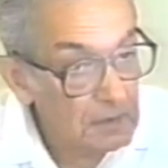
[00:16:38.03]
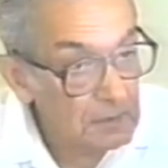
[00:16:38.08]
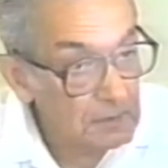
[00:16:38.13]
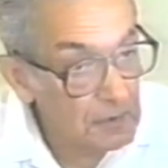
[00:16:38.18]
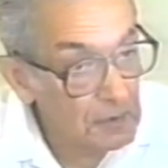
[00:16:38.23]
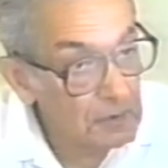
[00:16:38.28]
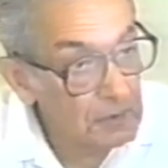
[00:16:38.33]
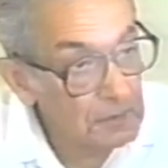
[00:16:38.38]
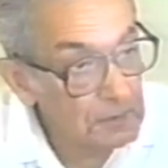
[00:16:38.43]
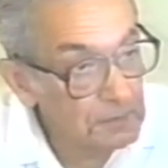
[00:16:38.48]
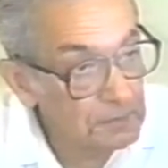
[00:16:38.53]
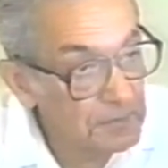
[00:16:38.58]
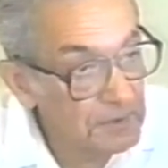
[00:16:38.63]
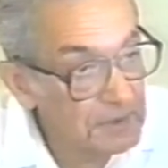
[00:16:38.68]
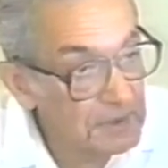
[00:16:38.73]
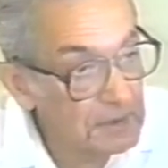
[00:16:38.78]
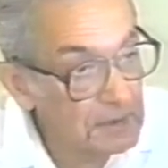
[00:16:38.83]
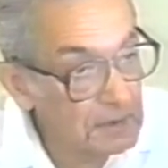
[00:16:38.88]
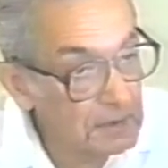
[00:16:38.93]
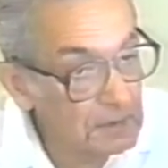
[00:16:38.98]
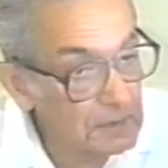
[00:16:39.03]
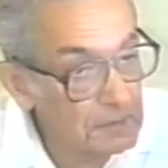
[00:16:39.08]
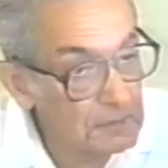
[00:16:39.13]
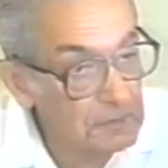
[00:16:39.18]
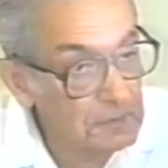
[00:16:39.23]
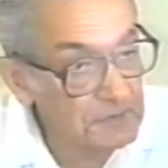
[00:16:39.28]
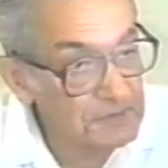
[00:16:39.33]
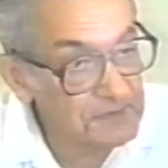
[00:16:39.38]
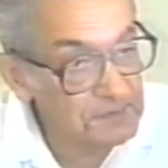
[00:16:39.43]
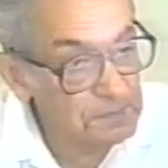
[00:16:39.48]
No, but he
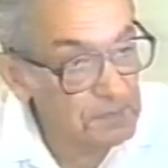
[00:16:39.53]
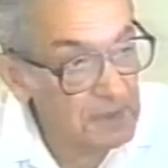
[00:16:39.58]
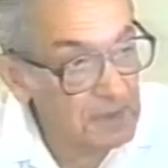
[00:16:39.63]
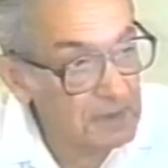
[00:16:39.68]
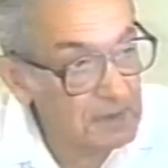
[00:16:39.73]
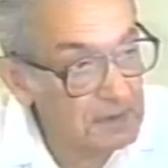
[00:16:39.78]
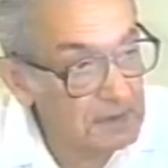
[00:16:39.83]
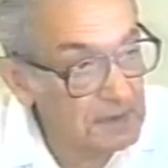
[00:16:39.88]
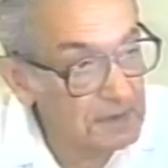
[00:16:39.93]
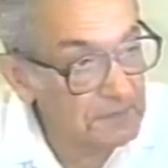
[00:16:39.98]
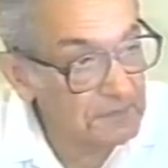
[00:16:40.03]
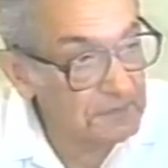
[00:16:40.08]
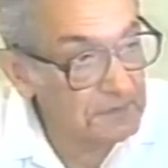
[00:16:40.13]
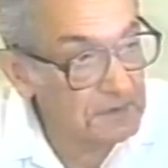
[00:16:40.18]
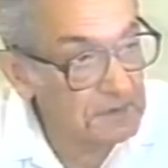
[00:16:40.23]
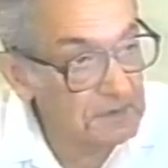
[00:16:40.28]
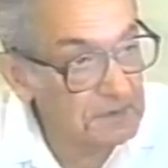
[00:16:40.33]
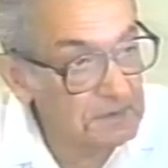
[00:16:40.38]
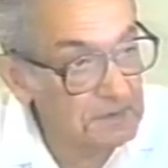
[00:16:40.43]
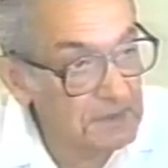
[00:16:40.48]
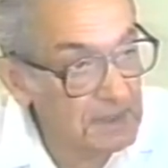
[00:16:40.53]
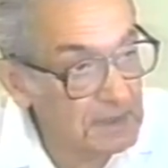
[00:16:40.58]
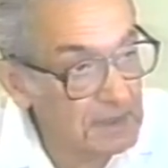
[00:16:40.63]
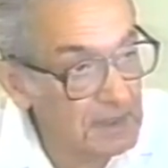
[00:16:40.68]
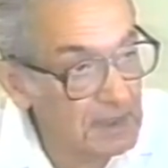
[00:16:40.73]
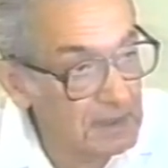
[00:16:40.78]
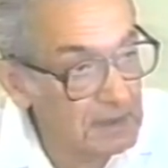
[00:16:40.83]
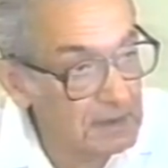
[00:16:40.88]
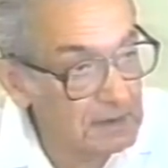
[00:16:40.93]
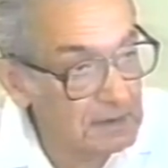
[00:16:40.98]
was smart enough and
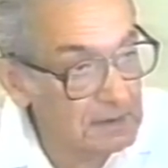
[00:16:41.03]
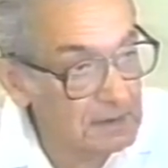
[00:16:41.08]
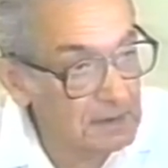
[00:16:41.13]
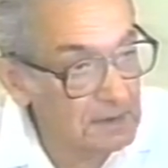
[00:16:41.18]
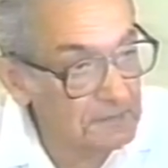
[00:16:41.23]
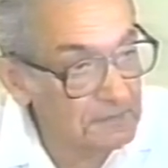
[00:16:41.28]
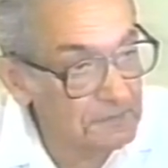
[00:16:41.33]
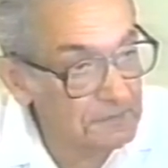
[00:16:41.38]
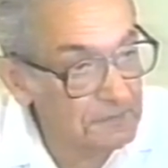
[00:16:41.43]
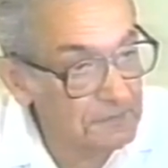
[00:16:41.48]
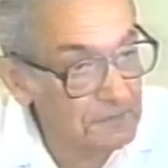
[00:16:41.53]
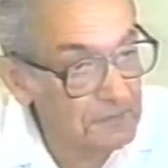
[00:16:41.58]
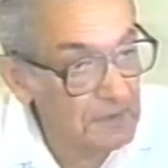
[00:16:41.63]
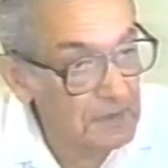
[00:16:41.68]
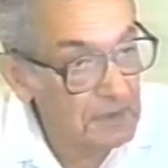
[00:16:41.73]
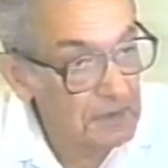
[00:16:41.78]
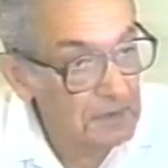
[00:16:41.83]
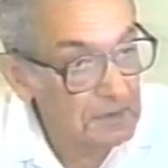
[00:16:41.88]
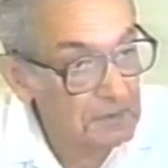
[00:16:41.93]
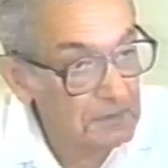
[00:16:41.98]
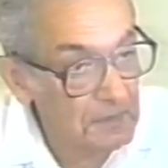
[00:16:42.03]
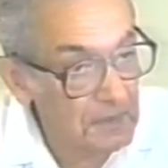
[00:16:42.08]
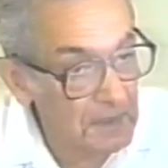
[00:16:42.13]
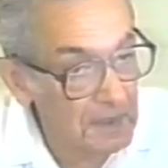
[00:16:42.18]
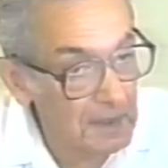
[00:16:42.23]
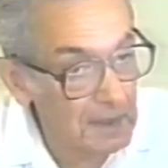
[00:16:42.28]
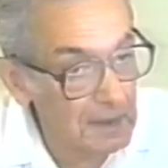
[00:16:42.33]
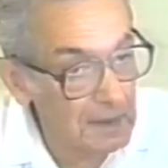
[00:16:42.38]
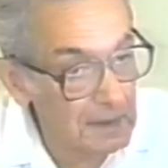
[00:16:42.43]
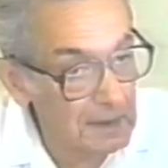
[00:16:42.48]
dedicated enough
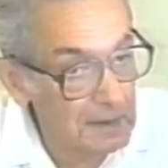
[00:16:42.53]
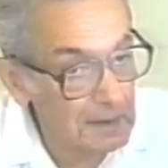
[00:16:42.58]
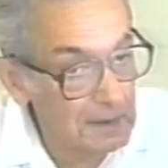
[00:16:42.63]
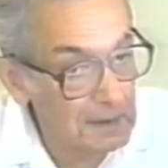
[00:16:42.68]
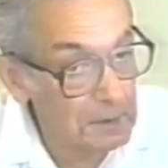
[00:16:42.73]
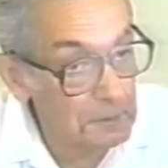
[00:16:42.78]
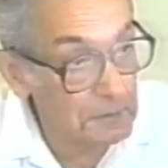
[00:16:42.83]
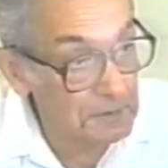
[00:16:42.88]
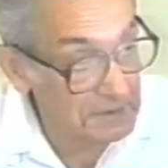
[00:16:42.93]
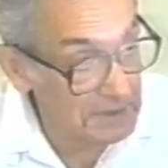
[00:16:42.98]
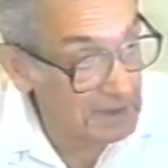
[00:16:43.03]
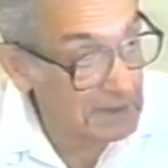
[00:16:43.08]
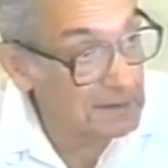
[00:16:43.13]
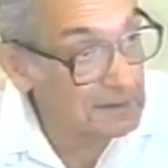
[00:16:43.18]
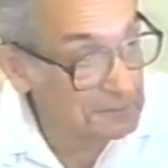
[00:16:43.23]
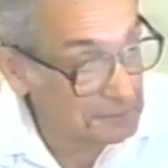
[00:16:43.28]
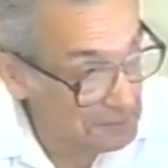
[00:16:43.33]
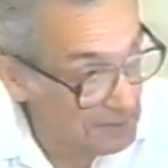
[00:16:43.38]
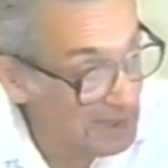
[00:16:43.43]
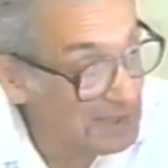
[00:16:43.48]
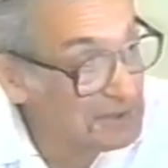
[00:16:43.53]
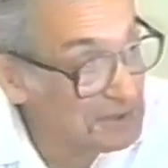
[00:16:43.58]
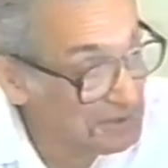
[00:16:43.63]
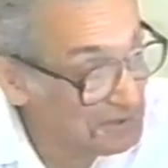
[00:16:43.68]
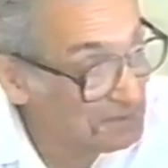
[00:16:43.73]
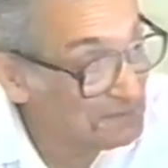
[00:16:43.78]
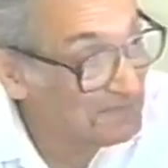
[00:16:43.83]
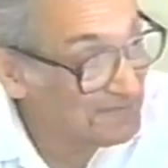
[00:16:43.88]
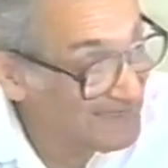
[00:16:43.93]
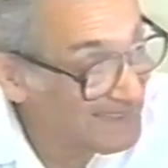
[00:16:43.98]
that he would take direction.